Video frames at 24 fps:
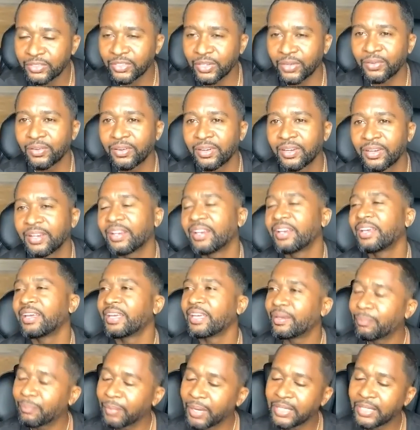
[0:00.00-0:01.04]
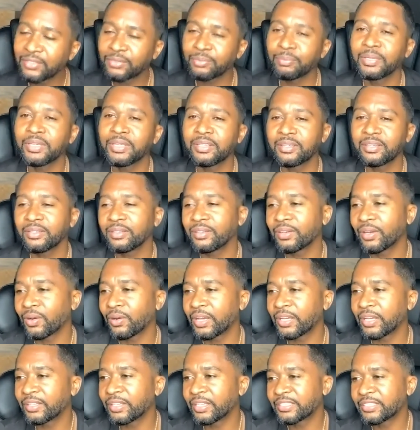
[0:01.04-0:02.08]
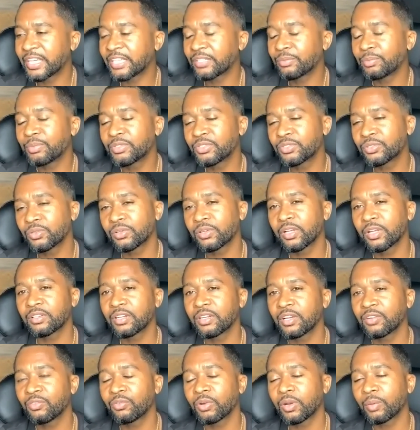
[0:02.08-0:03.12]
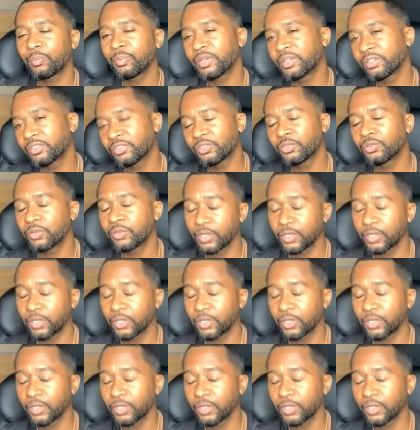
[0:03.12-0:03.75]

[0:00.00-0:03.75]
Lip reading: So it makes me, you know, it takes me to another level when I'm in the studio